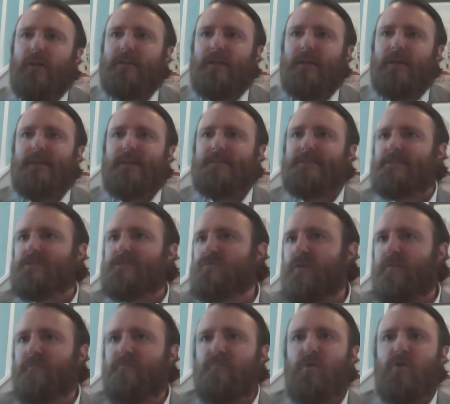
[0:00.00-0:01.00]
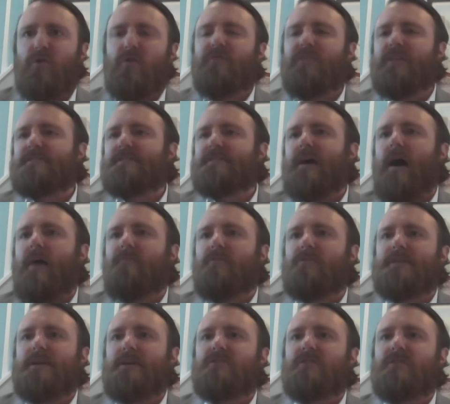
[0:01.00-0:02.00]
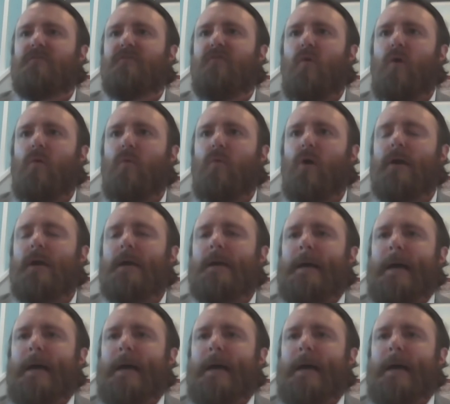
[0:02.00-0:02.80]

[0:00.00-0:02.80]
It, it, doesn't sort of move this conversation forward.